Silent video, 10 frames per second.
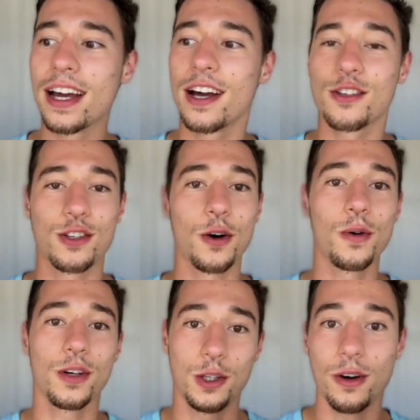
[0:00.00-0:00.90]

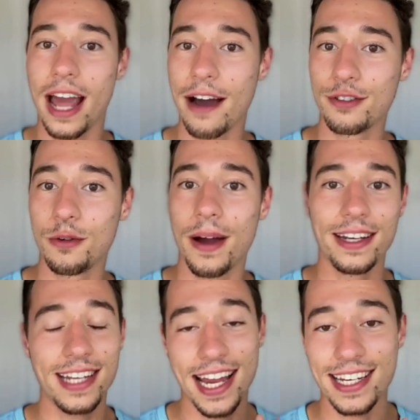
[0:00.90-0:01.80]
So you don't have to wait
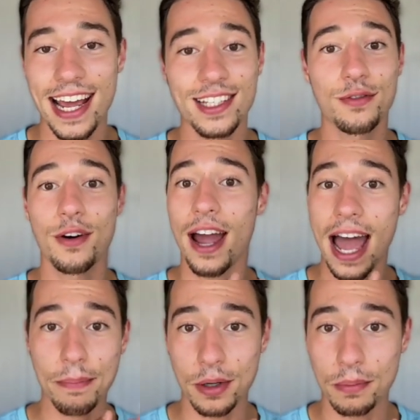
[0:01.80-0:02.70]
10 days for
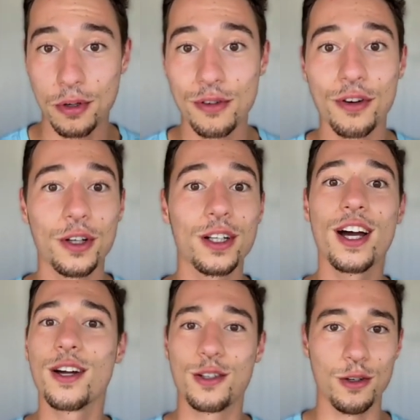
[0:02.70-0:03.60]
app approval
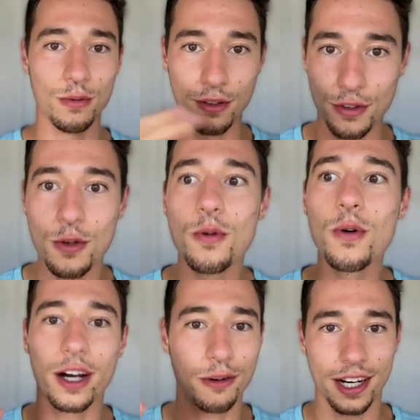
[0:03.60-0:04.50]
to
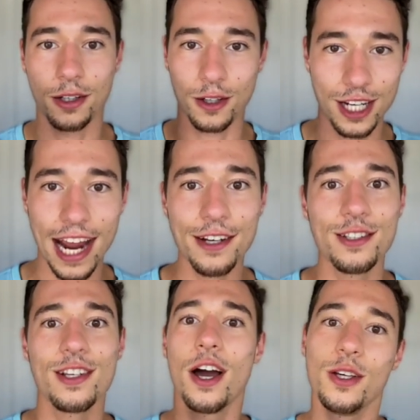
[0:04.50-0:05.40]
review critical
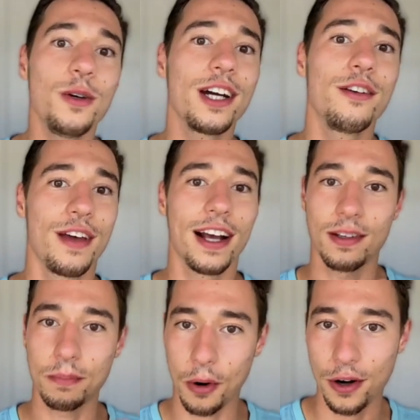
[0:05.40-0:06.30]
changes. You can fix
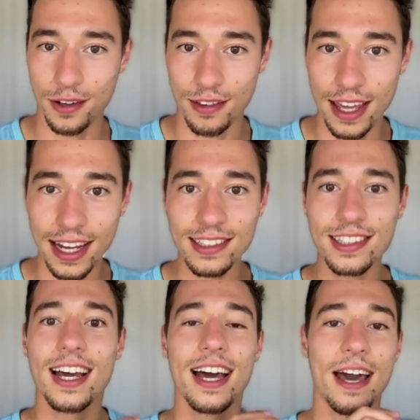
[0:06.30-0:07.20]
important things
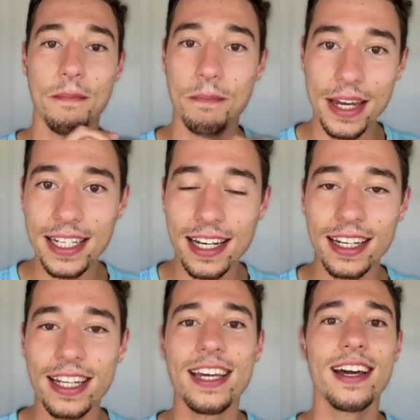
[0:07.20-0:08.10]

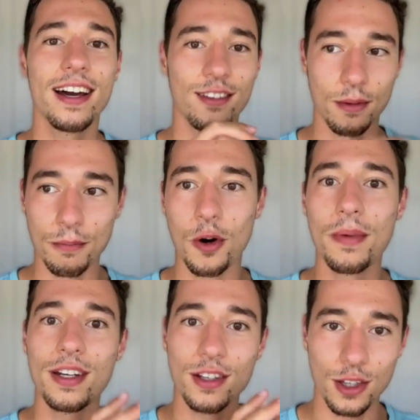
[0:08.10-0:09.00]
immediately the
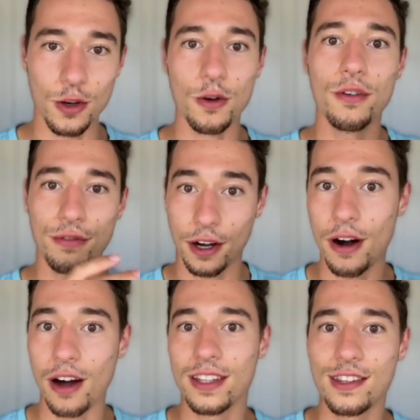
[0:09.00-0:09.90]
moment you figure
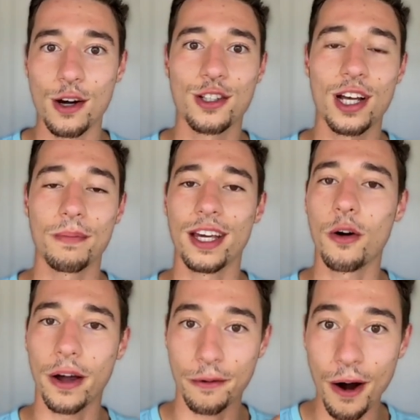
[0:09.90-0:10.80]
out that there's something
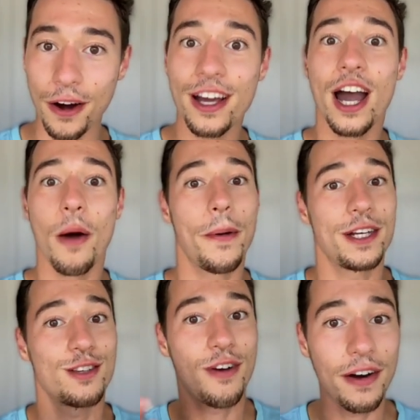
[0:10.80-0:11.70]
going wrong, which
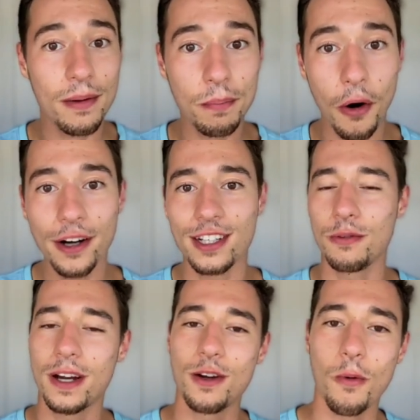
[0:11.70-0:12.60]
is very important
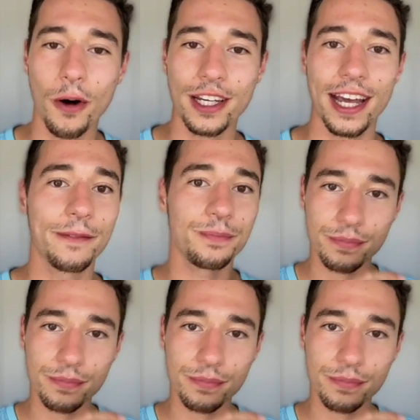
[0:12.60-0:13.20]
when you're working